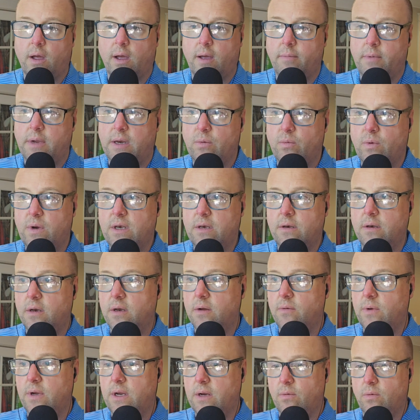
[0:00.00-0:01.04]
I mean,
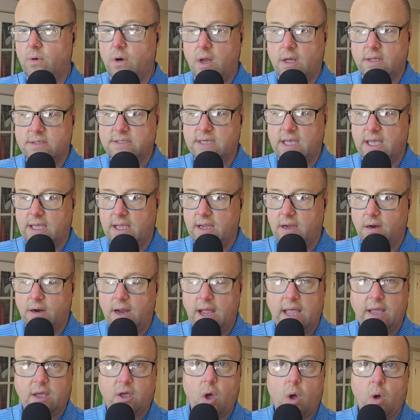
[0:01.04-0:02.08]
we're not saying here,
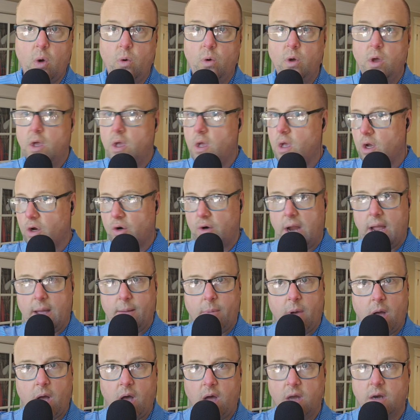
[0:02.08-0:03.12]
hey, go grab
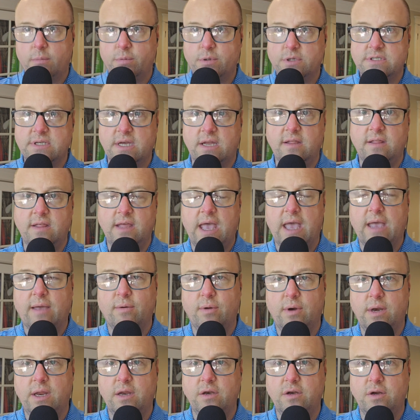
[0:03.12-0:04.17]
100% of the
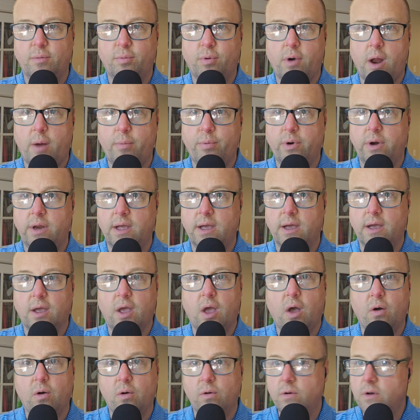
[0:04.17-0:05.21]
equity in your property and
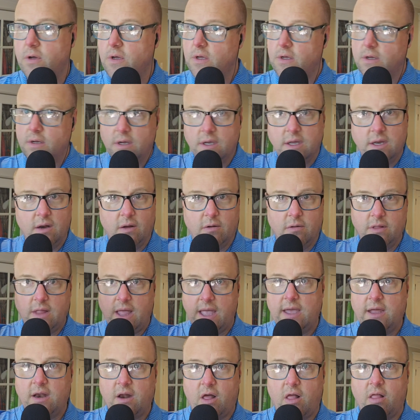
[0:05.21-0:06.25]
go,
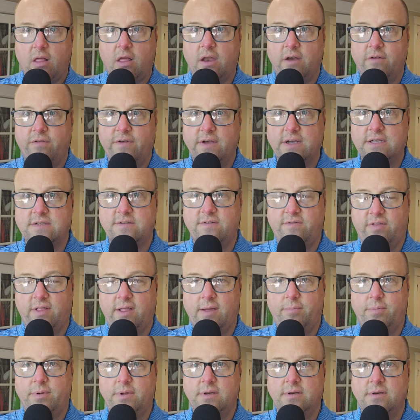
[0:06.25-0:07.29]
lay it all on a fix and
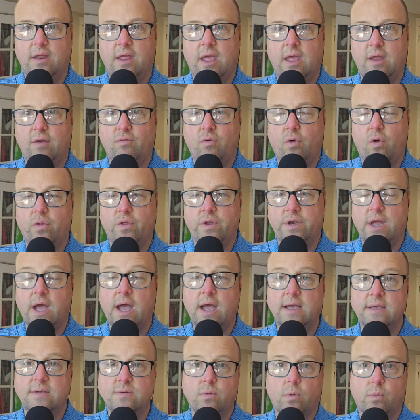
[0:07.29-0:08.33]
flip and roll the
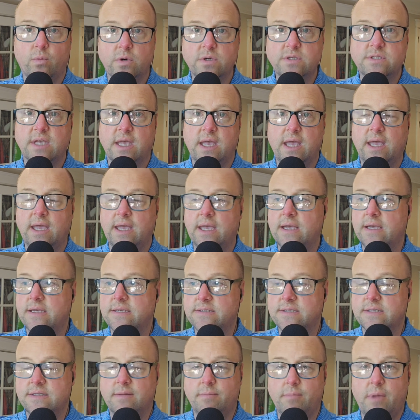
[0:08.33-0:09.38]
dice. What we're saying
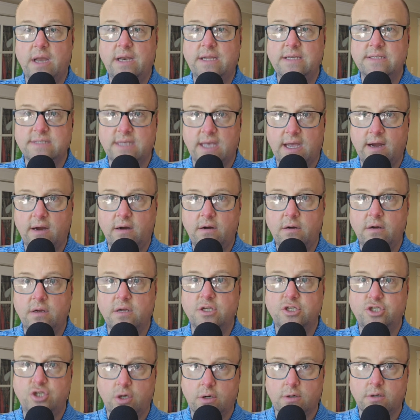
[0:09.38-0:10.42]
is the money's there.
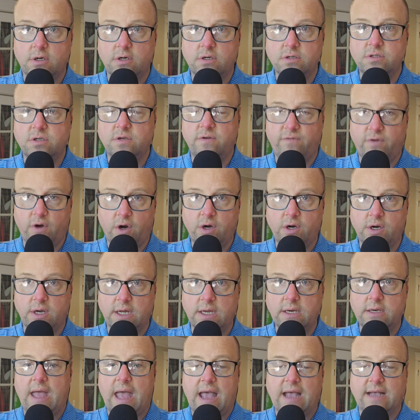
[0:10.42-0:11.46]
It's yours. You've earned
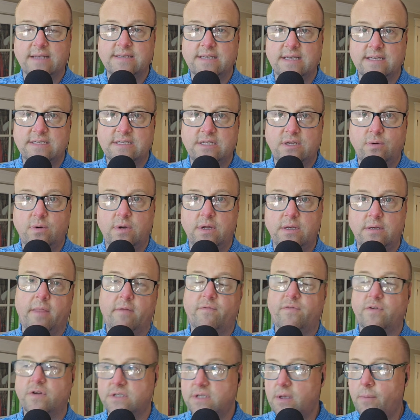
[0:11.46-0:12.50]
it. Access to it.
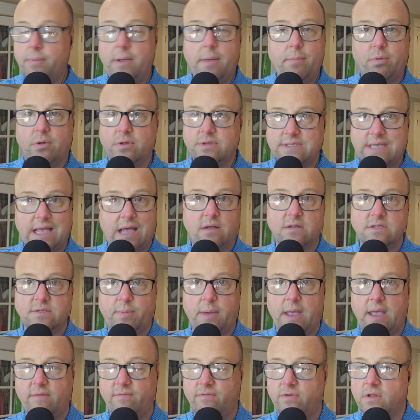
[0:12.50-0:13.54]
For some people, it sounds
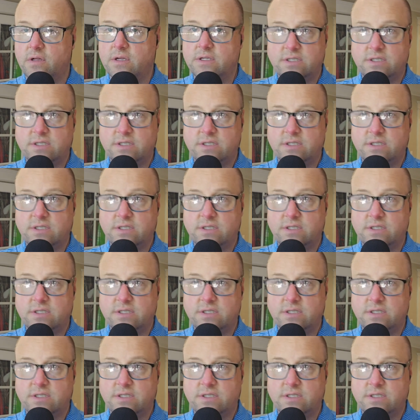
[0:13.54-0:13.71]
painful.